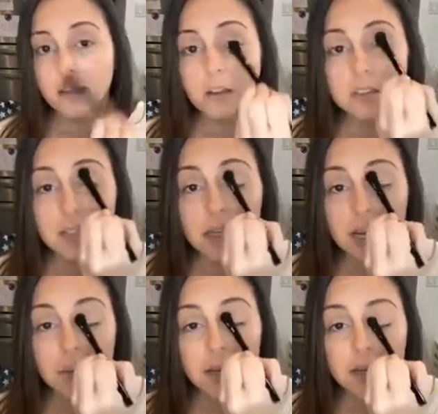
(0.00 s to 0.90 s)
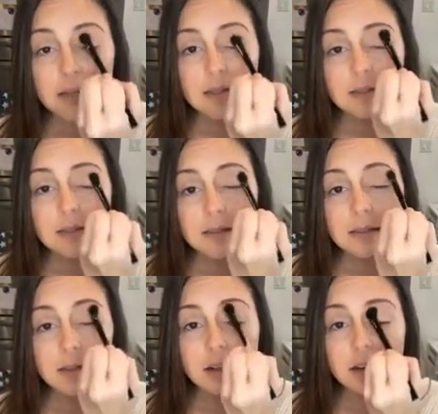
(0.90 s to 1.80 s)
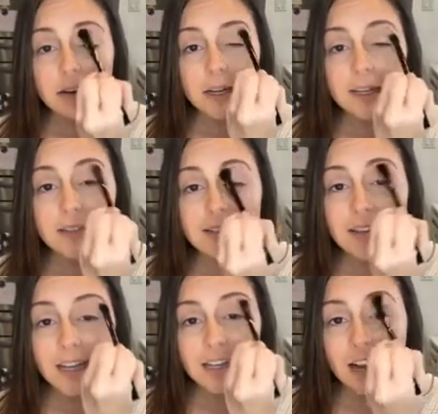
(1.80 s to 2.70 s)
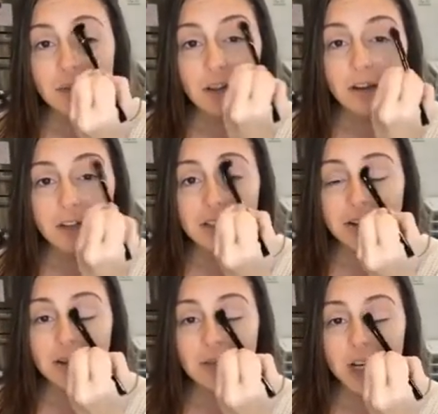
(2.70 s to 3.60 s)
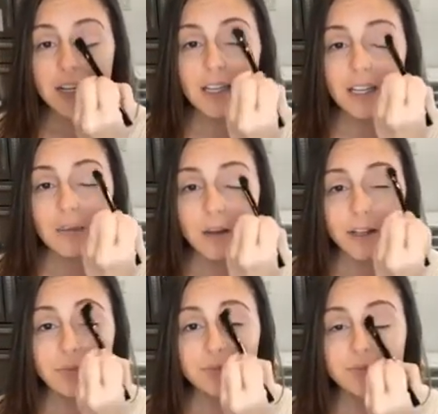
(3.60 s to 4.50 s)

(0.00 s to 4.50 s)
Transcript: look today because, you know, it is a daytime look, so I'm trying to keep it